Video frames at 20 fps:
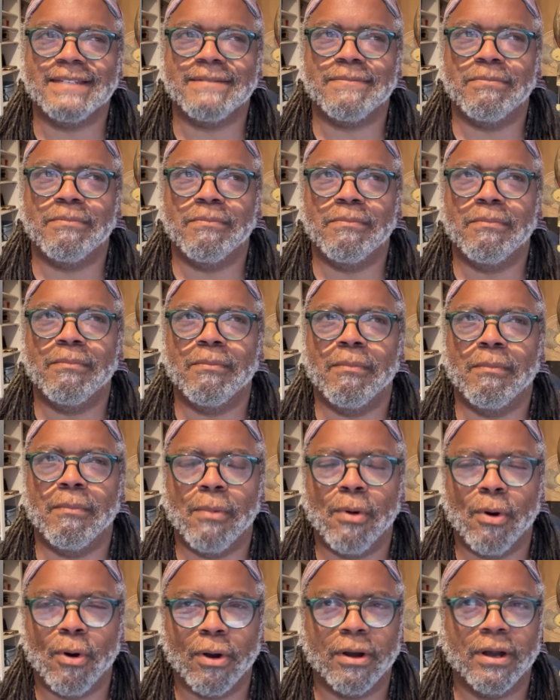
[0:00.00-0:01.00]
is
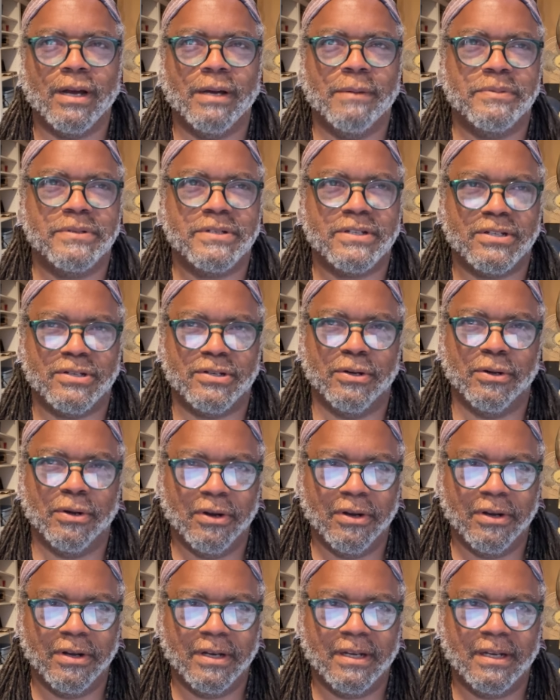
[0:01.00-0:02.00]
more
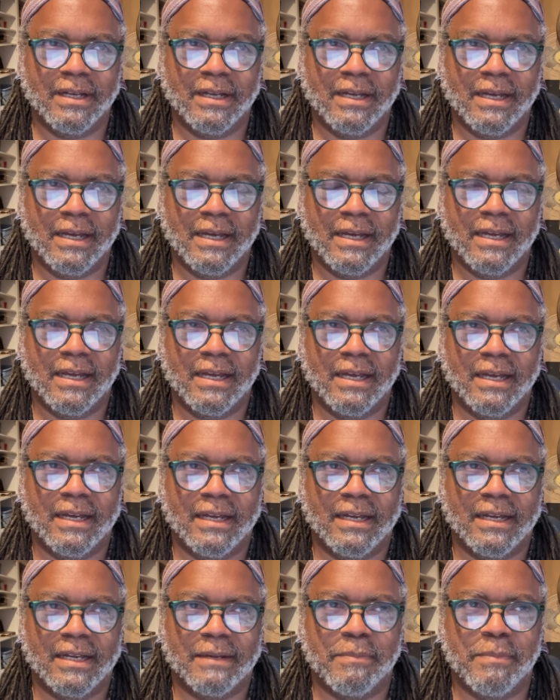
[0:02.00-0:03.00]
absurd
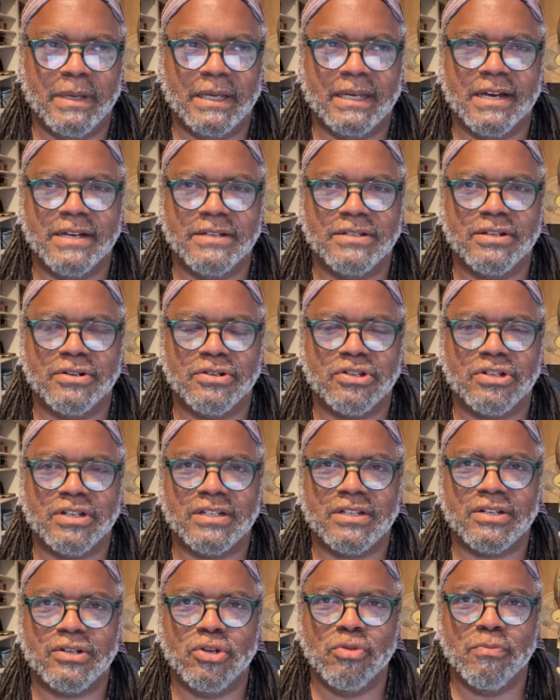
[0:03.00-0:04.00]
because there's
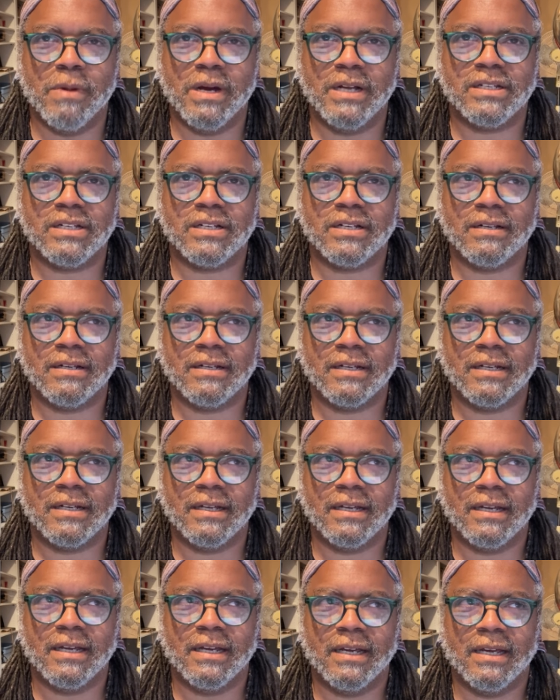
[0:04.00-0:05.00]
just too much
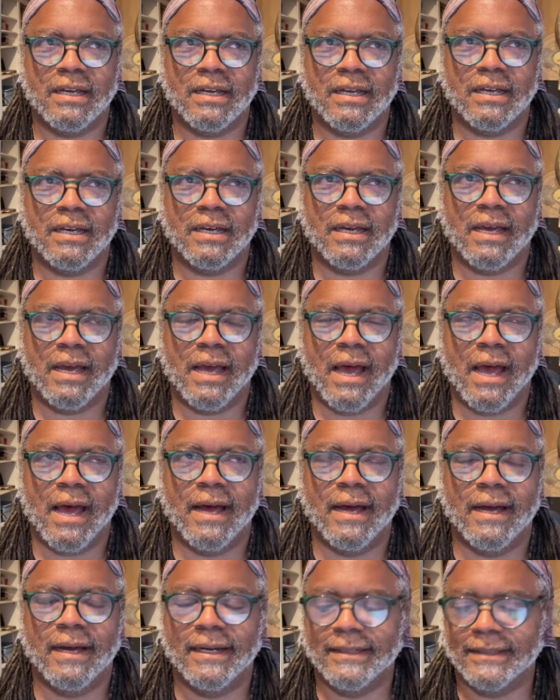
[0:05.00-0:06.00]

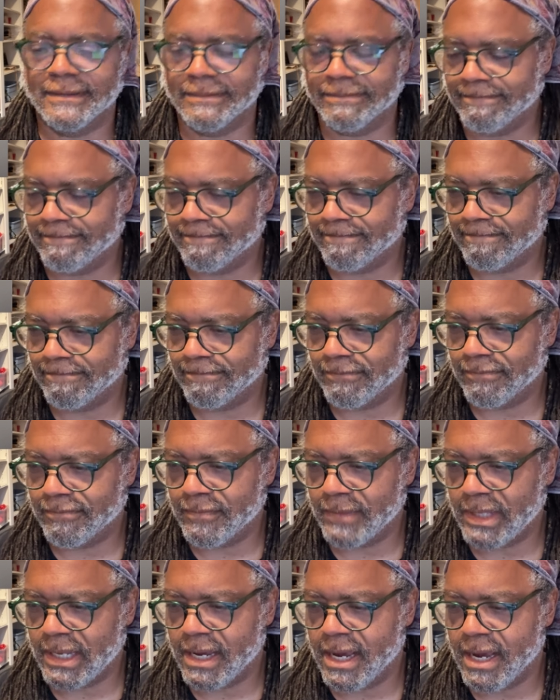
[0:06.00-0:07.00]
uh,
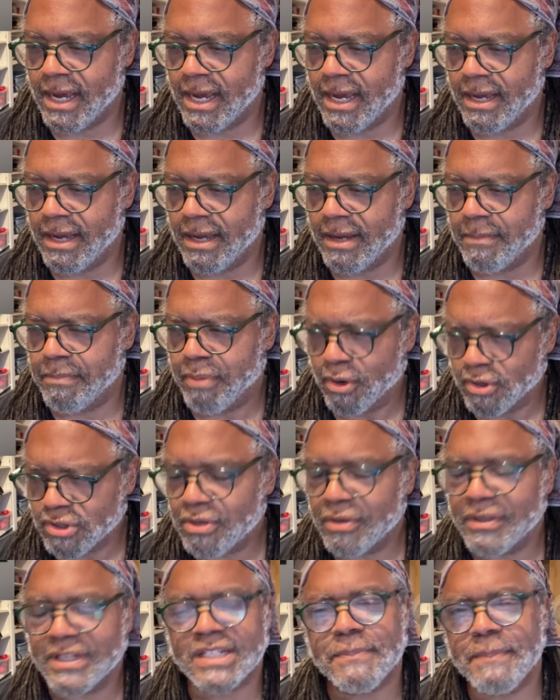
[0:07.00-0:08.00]

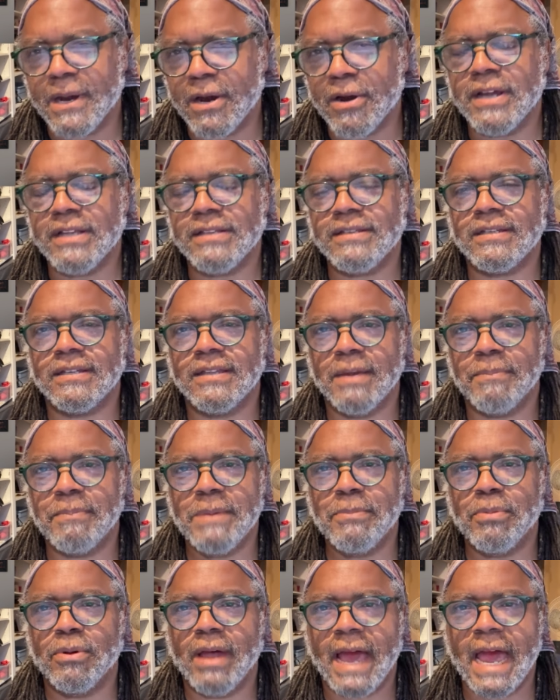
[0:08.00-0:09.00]
personal experience that
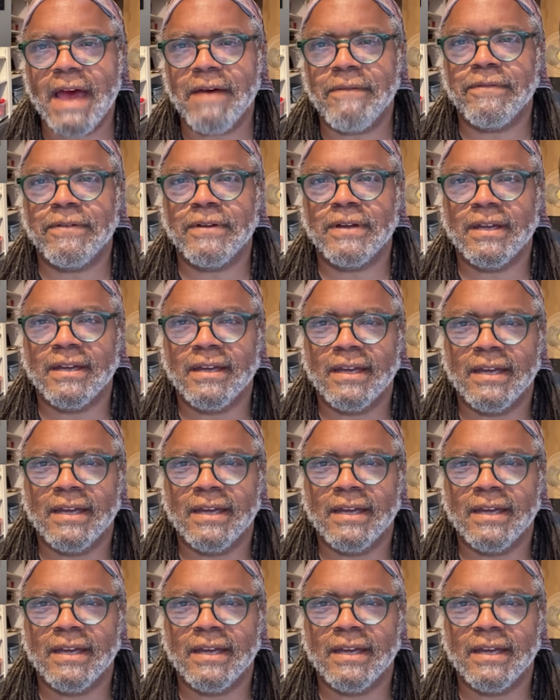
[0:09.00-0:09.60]
people have